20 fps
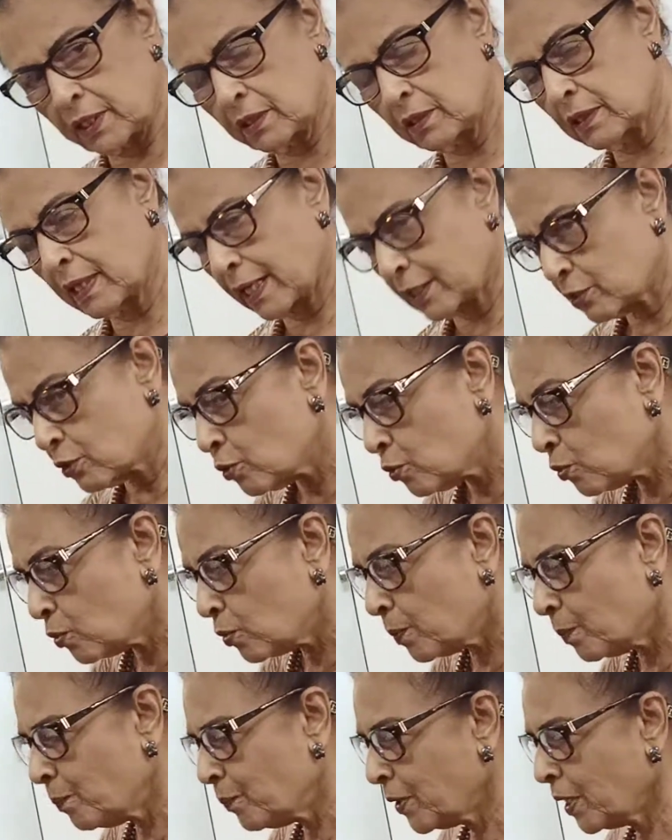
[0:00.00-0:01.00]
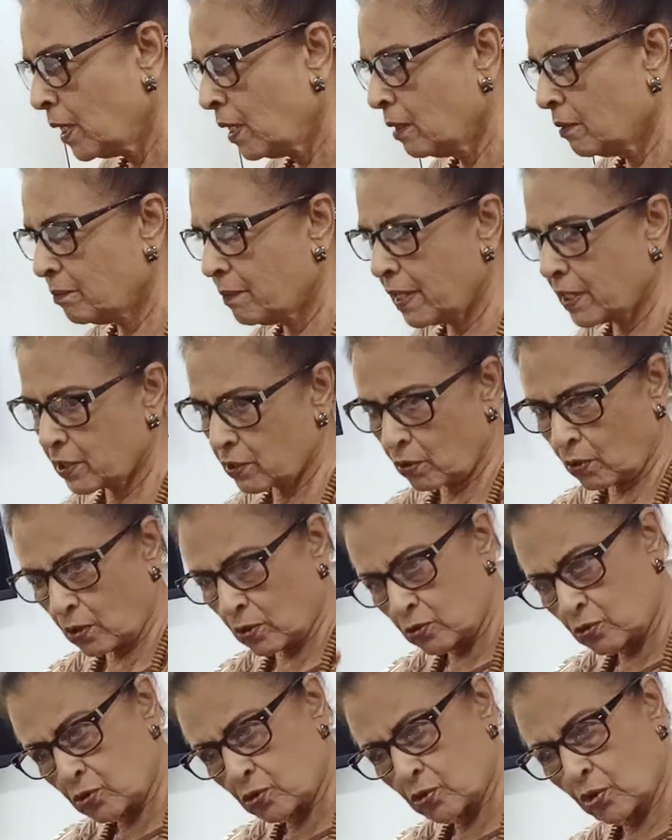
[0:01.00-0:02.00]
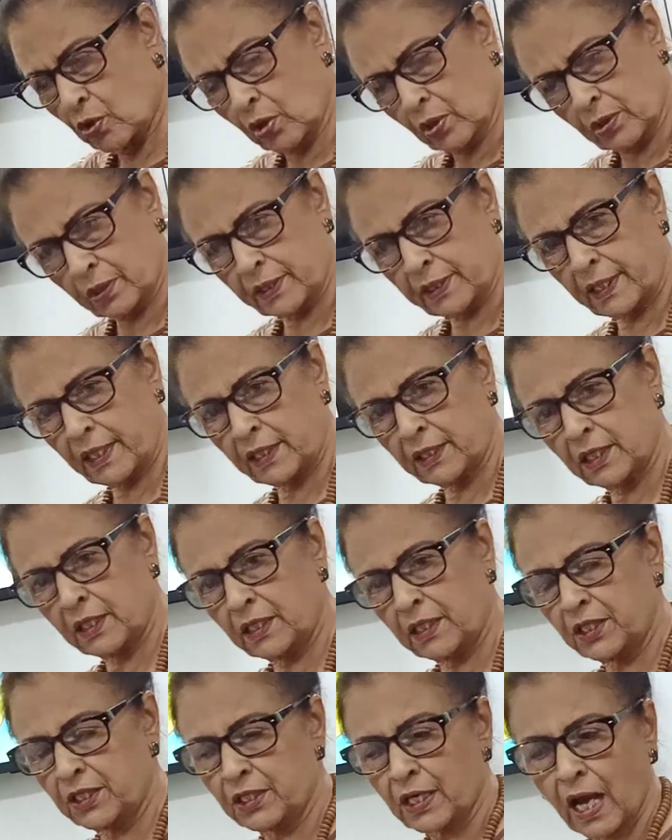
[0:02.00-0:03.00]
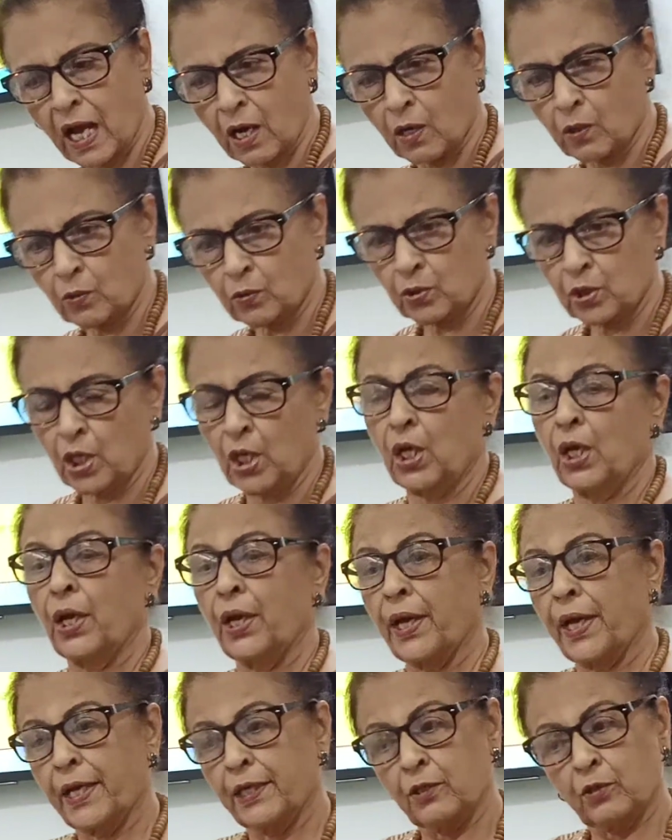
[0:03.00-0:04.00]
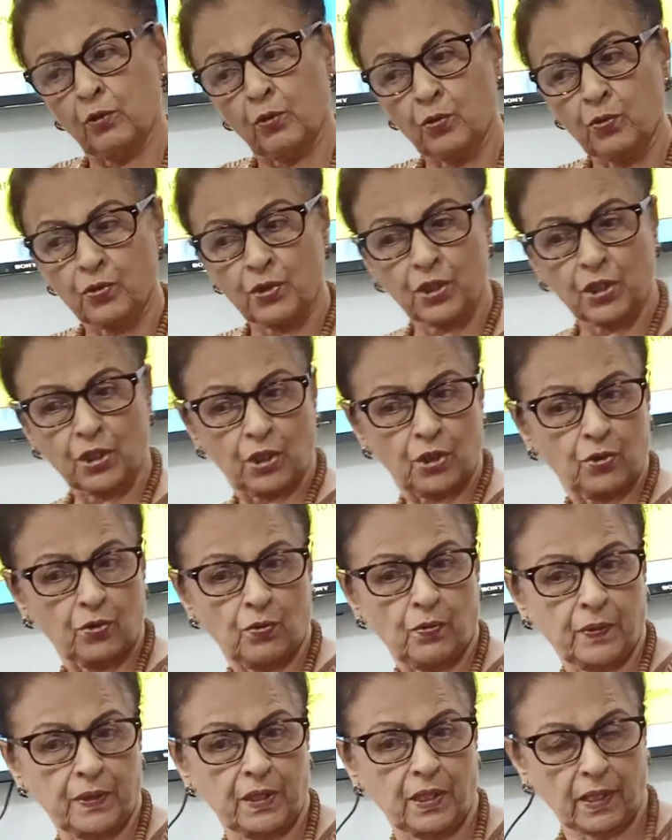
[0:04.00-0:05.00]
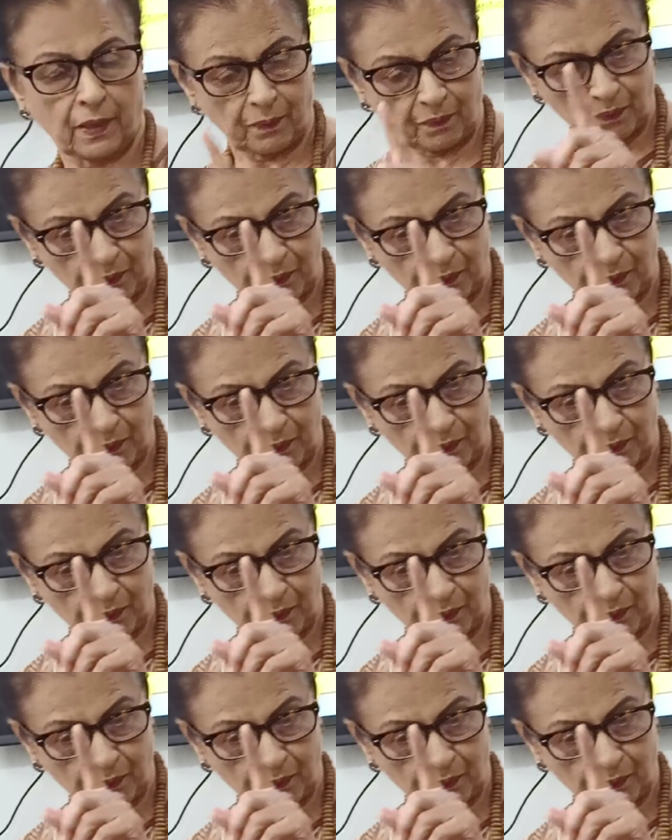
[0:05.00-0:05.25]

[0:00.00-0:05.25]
in that room, but also taking it out and using it over there.